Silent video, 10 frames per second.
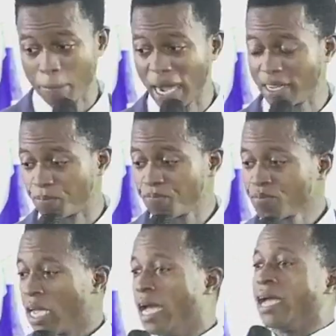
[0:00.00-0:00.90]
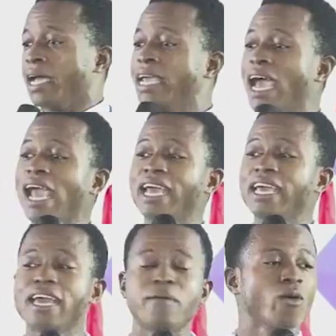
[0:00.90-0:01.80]
Amen. Hear
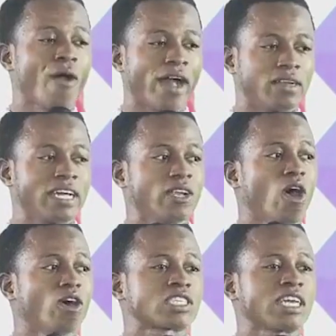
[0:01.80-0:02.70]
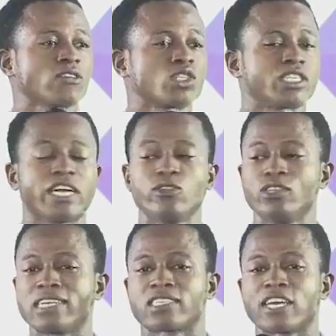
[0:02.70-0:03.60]
and hear me well. The Lord said, I should tell you,
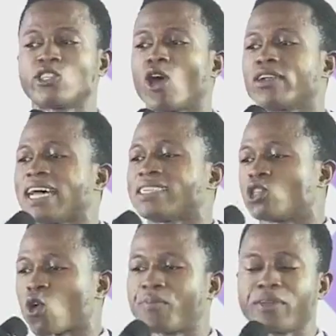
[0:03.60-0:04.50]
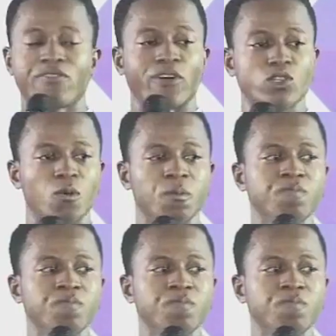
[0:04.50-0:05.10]
there is a door that is opening for you.